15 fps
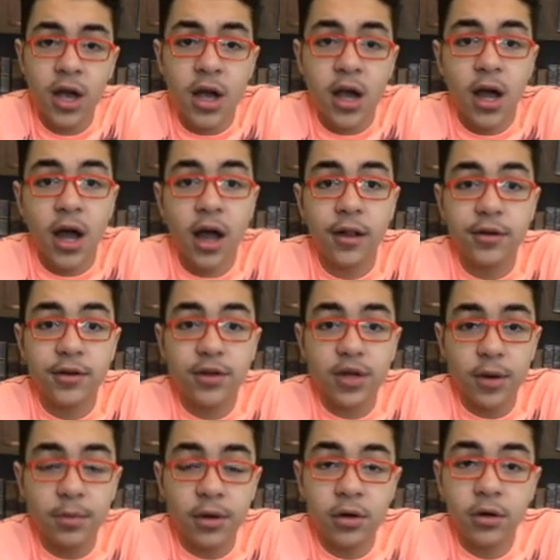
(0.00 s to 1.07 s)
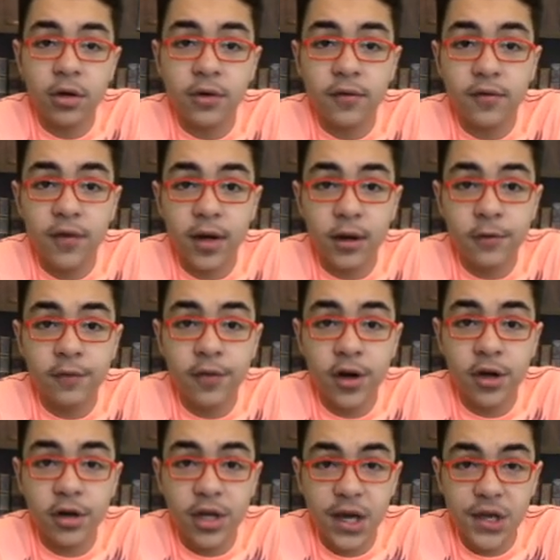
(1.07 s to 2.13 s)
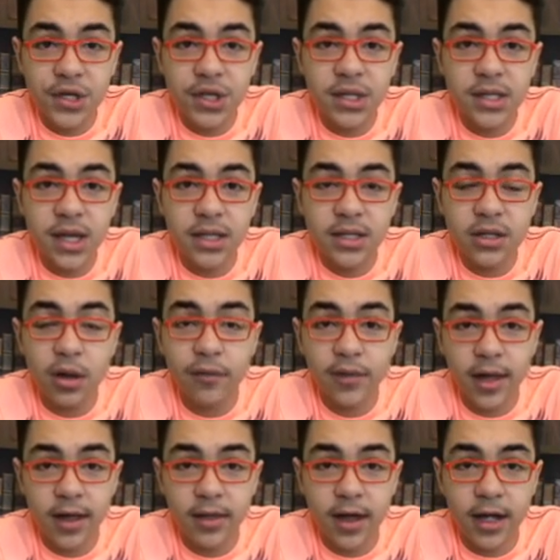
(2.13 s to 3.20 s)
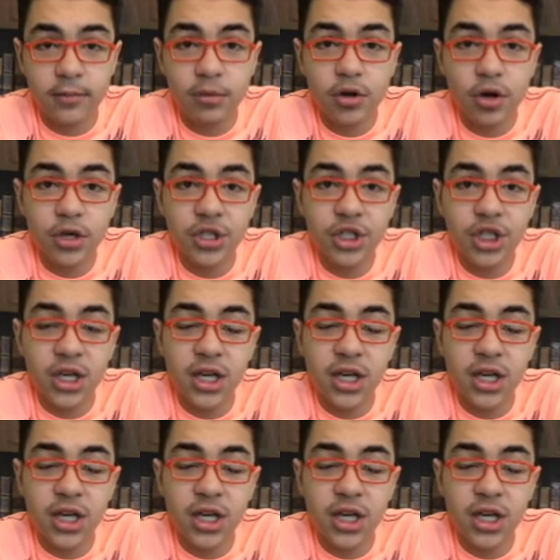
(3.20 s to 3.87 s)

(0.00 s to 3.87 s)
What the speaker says: and trapping her in fire cages and stuff like that because she